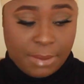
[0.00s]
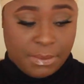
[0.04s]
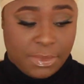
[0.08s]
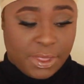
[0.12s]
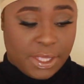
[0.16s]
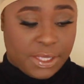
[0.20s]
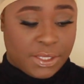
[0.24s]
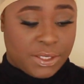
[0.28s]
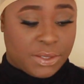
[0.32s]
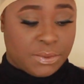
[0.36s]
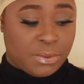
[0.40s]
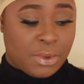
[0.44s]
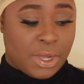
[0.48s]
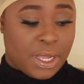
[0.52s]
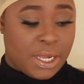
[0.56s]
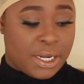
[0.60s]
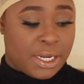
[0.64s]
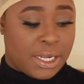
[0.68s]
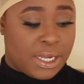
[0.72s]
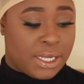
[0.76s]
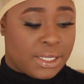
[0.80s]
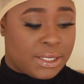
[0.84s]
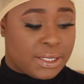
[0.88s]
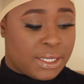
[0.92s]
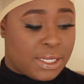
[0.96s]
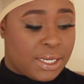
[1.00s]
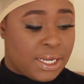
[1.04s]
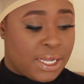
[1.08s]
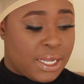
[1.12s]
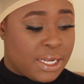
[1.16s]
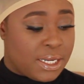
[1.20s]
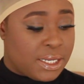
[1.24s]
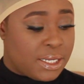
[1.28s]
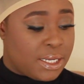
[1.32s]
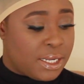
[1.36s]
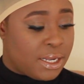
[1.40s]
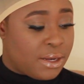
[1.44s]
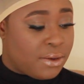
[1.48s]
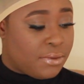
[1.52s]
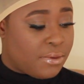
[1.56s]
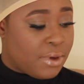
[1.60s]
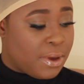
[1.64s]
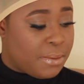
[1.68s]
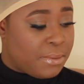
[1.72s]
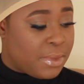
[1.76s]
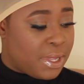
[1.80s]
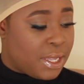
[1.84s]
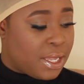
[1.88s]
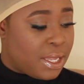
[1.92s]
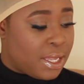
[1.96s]
This one is an Indian
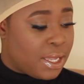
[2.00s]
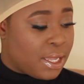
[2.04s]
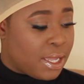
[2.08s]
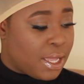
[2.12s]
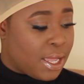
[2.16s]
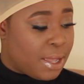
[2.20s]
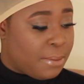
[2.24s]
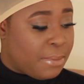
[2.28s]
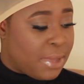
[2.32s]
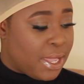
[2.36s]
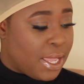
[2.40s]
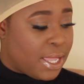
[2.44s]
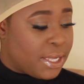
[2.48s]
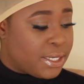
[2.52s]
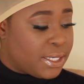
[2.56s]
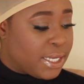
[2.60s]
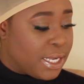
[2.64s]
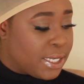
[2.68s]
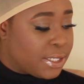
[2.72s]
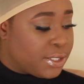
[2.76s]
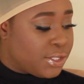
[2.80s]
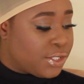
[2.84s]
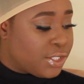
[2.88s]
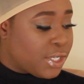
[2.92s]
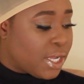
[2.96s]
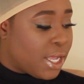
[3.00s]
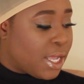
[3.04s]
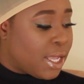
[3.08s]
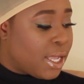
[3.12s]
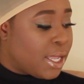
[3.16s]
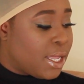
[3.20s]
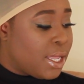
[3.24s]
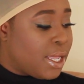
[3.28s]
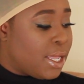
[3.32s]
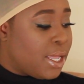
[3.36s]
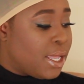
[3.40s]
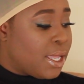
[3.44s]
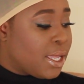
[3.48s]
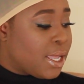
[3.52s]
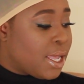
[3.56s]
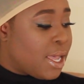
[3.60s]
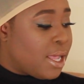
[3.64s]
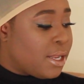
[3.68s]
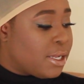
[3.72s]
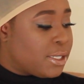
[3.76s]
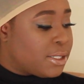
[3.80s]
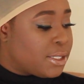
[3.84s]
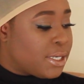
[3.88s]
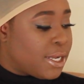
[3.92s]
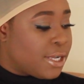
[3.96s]
remy hair texture,
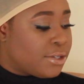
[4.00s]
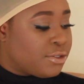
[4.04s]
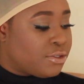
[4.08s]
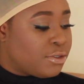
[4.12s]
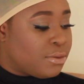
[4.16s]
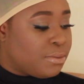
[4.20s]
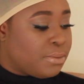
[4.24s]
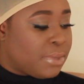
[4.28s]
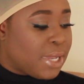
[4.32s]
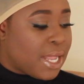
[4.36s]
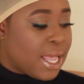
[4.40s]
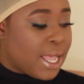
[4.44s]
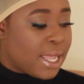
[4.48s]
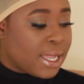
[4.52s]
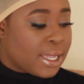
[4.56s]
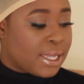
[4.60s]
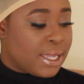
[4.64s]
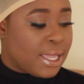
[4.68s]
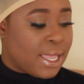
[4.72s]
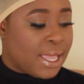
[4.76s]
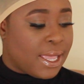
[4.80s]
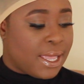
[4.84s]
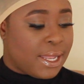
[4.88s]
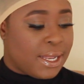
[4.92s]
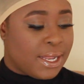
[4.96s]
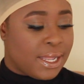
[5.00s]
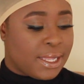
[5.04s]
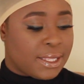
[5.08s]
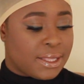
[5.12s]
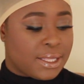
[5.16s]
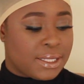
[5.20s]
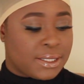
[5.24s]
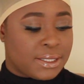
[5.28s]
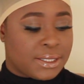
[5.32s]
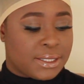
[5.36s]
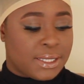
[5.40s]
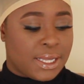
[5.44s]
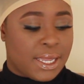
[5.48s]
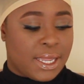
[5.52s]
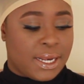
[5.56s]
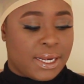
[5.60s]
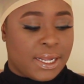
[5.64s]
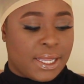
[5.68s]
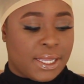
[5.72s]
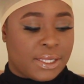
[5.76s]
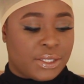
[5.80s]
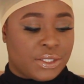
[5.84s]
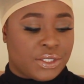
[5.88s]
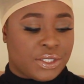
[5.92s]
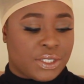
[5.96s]
colors natural black, hair length is 10
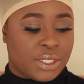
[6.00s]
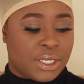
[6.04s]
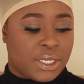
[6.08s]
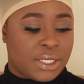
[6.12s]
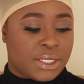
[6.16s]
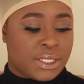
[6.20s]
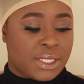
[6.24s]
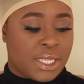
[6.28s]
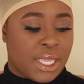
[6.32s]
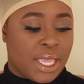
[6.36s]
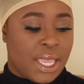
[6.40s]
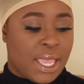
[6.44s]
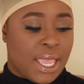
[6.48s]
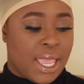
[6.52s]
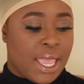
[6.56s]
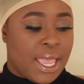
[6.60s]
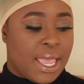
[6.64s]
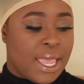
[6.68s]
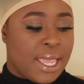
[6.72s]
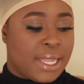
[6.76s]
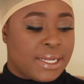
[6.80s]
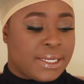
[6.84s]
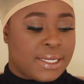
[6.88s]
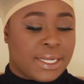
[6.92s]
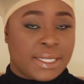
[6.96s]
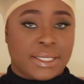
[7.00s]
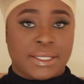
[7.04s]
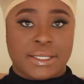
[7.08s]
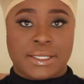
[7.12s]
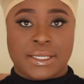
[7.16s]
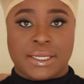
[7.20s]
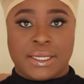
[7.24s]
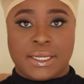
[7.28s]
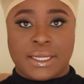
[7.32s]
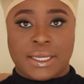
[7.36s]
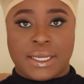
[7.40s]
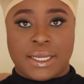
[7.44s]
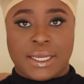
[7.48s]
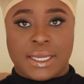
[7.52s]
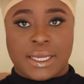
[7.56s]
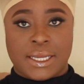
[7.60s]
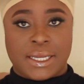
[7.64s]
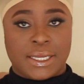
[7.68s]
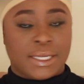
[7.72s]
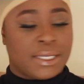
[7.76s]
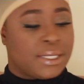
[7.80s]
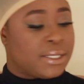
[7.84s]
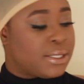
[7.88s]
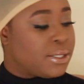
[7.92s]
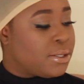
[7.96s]
inches, hair density
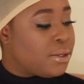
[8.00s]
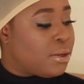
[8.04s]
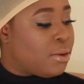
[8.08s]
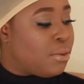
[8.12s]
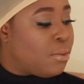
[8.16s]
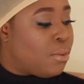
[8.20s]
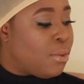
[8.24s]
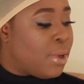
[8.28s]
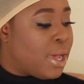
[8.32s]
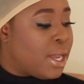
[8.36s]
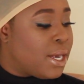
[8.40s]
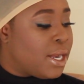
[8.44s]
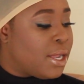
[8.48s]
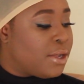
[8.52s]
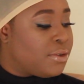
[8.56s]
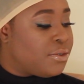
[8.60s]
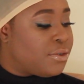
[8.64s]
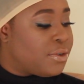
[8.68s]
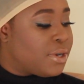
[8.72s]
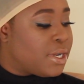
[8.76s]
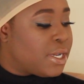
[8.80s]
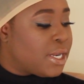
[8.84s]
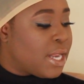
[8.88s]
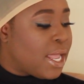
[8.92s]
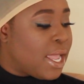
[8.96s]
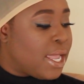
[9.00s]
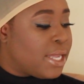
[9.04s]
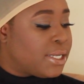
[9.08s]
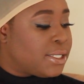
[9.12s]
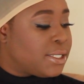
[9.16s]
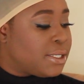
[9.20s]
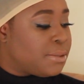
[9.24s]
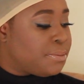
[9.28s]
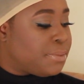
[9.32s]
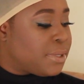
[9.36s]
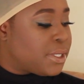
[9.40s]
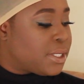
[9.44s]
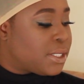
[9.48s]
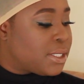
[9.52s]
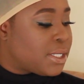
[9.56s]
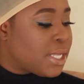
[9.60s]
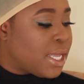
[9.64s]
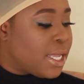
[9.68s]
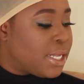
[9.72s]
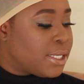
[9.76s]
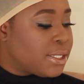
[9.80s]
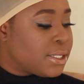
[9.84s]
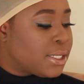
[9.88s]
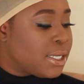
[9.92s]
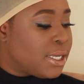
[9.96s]
is
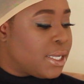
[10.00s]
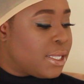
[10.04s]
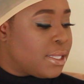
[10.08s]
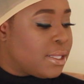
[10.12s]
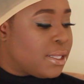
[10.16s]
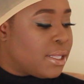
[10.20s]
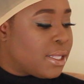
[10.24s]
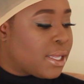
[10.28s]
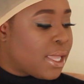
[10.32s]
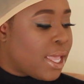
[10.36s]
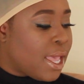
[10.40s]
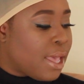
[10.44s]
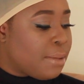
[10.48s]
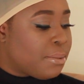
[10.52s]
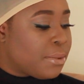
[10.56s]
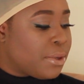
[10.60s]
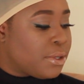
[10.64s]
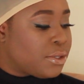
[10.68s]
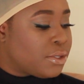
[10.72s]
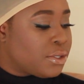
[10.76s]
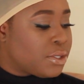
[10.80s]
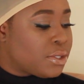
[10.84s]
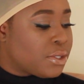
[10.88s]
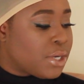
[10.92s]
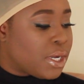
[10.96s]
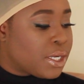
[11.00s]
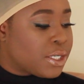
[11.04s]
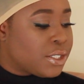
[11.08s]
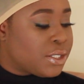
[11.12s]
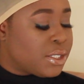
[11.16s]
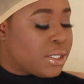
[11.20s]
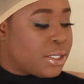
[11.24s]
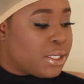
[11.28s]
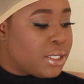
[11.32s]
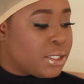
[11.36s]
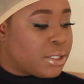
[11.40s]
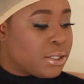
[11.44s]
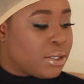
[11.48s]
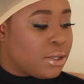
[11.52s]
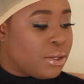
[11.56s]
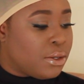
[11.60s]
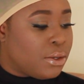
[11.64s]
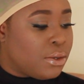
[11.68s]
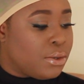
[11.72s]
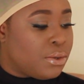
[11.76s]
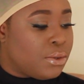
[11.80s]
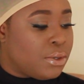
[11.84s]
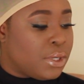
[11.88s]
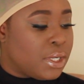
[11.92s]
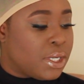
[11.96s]
180%. The cap construction is
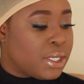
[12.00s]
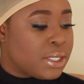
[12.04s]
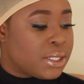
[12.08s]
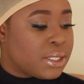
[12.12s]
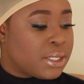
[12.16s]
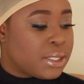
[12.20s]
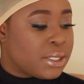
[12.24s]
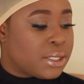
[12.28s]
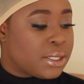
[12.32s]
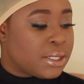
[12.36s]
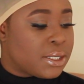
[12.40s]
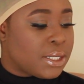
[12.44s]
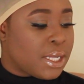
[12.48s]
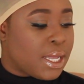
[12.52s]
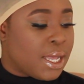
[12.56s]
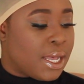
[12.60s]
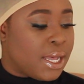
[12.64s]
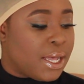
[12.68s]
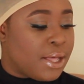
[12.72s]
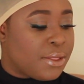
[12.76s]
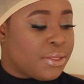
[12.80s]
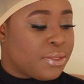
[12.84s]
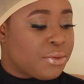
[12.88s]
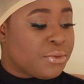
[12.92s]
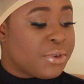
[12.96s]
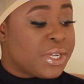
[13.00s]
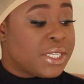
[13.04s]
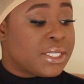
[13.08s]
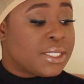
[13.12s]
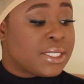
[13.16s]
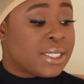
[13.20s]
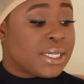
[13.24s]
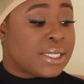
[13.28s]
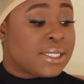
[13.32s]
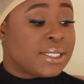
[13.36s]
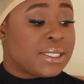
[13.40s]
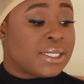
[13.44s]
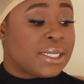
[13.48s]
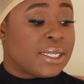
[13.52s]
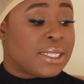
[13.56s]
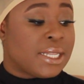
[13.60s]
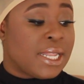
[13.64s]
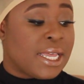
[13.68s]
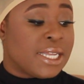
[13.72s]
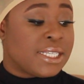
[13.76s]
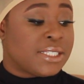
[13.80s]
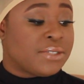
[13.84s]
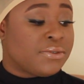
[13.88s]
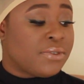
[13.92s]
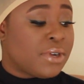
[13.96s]
glueless, 360
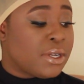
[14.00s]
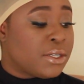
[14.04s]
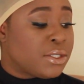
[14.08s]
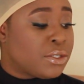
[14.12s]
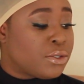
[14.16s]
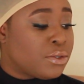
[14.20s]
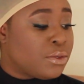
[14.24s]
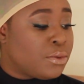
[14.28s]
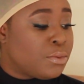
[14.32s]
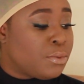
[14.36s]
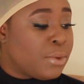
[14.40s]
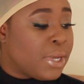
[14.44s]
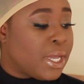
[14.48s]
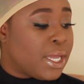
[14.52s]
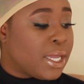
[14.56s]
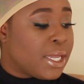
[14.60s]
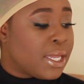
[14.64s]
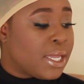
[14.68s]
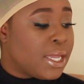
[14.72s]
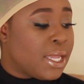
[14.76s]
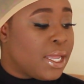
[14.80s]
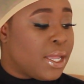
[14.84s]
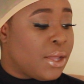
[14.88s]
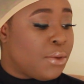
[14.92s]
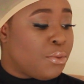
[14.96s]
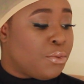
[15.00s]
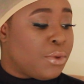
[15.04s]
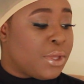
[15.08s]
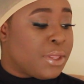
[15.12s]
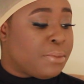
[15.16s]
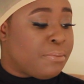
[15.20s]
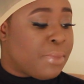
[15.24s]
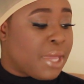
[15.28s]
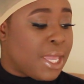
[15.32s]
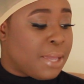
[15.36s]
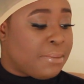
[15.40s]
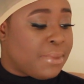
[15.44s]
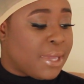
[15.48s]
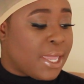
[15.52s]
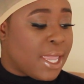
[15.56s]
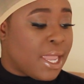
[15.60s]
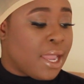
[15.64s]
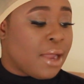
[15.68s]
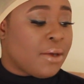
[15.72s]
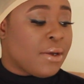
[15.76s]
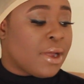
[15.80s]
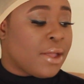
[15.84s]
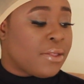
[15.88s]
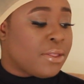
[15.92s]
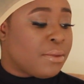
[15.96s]
lace frontal wig with baby
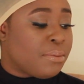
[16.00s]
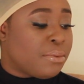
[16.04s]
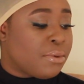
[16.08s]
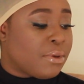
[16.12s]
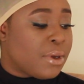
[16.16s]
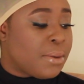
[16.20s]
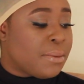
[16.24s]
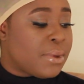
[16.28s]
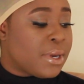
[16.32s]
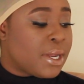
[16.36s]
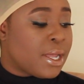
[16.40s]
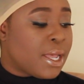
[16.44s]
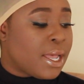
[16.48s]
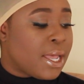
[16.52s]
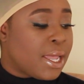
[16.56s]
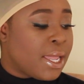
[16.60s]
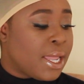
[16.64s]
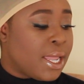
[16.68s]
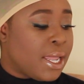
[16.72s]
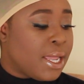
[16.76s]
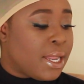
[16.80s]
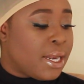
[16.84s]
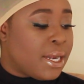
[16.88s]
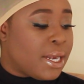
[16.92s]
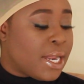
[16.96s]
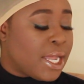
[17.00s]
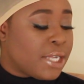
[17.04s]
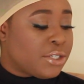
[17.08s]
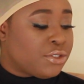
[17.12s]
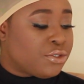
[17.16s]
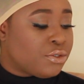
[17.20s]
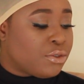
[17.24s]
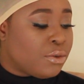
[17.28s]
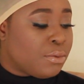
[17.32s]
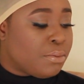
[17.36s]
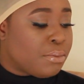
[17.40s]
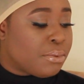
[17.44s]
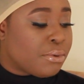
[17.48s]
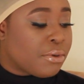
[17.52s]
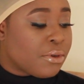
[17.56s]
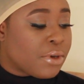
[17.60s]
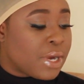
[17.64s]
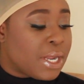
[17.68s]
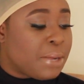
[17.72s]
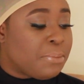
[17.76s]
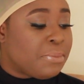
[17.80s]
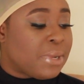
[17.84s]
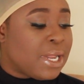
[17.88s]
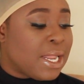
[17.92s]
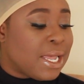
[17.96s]
hair around the perimeter, natural
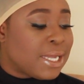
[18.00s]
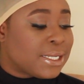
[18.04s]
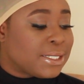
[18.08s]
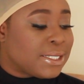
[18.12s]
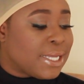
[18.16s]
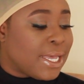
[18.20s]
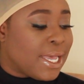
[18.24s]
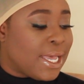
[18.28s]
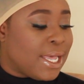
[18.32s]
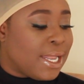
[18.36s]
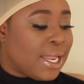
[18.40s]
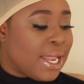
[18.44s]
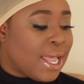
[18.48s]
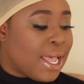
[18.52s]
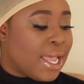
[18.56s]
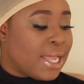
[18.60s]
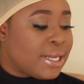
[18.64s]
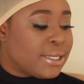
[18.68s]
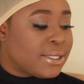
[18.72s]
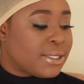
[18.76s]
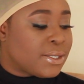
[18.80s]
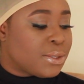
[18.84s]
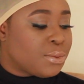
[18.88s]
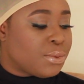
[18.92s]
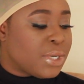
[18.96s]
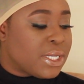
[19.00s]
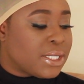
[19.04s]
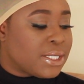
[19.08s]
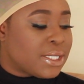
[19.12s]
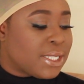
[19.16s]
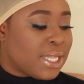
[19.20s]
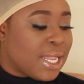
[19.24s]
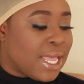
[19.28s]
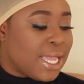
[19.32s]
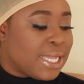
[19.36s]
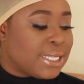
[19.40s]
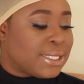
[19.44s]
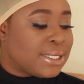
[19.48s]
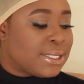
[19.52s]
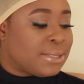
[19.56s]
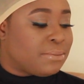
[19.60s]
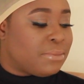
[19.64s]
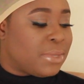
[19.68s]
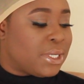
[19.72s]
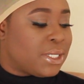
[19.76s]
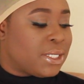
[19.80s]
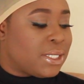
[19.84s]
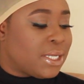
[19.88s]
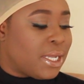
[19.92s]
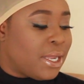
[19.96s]
pre-plucked hairline, Swiss lace
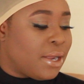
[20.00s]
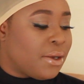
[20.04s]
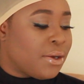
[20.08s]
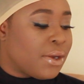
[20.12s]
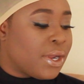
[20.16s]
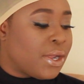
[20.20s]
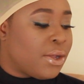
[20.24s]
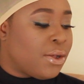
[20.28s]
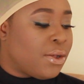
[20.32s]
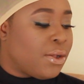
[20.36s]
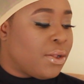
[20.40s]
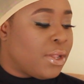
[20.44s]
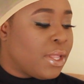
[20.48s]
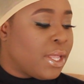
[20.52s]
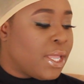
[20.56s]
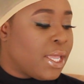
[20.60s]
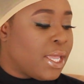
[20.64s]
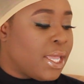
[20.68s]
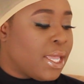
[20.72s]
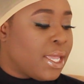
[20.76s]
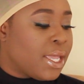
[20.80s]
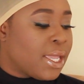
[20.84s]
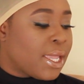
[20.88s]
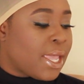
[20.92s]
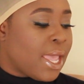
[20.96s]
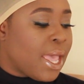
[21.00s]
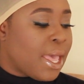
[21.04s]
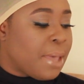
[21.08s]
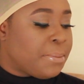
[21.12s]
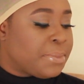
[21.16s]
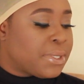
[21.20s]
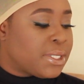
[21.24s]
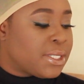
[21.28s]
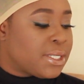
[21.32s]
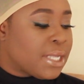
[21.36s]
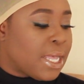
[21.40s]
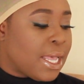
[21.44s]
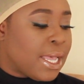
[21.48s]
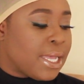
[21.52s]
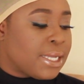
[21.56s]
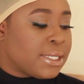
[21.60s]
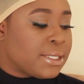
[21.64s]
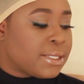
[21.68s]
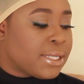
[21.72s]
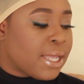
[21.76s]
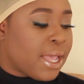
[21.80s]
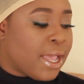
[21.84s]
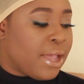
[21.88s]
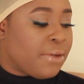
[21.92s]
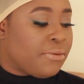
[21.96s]
material, cap
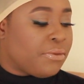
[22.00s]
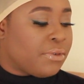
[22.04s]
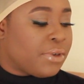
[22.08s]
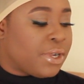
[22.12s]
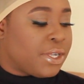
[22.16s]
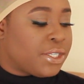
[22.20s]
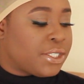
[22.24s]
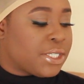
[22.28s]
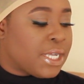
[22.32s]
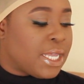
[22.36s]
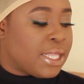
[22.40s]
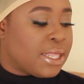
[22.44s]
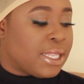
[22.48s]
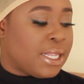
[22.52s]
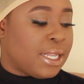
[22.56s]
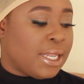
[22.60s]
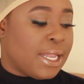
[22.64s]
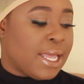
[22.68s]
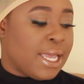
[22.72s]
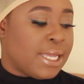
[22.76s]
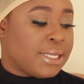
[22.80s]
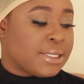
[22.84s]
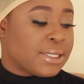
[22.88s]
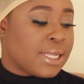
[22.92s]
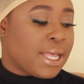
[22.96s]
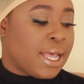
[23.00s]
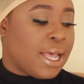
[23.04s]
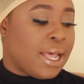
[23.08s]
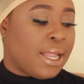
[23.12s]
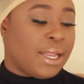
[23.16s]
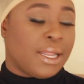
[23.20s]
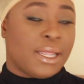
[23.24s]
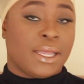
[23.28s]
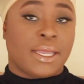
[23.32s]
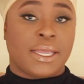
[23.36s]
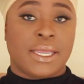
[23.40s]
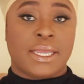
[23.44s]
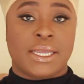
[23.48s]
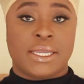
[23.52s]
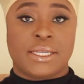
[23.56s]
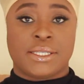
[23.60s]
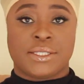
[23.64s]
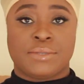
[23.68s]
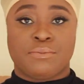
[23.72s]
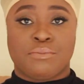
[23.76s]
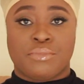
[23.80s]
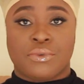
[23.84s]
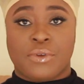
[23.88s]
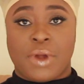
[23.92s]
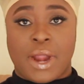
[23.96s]
size average, and the lace color is
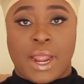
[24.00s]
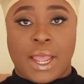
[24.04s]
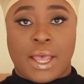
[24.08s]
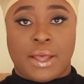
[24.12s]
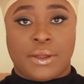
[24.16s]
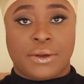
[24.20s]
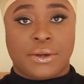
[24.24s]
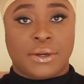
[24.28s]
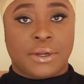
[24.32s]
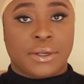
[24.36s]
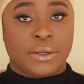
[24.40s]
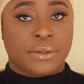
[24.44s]
brown.